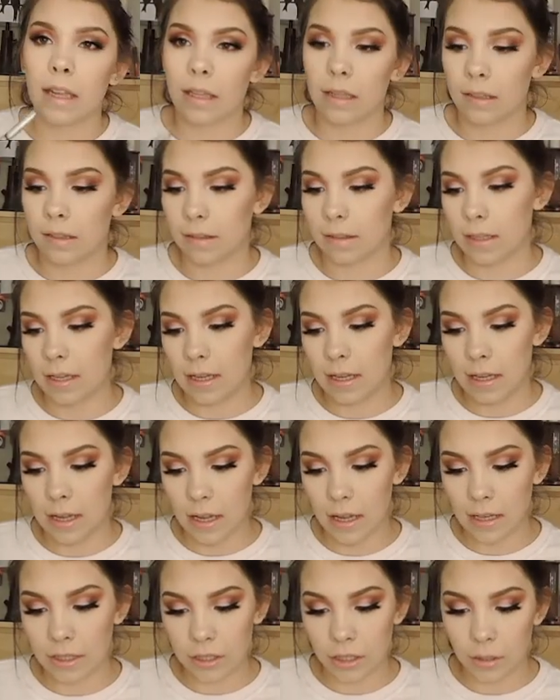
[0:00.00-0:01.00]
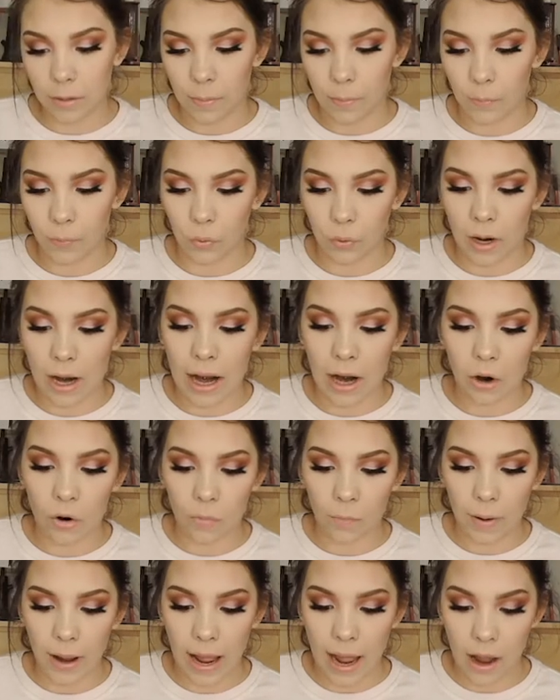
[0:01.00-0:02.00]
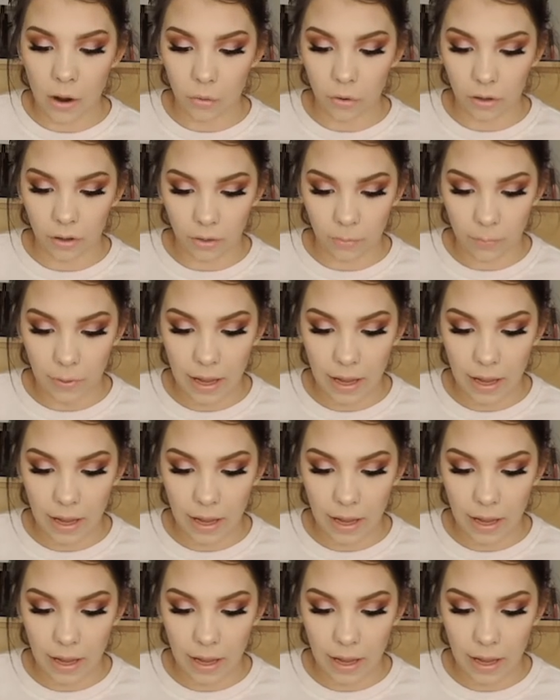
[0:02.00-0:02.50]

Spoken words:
is the IT Brow Power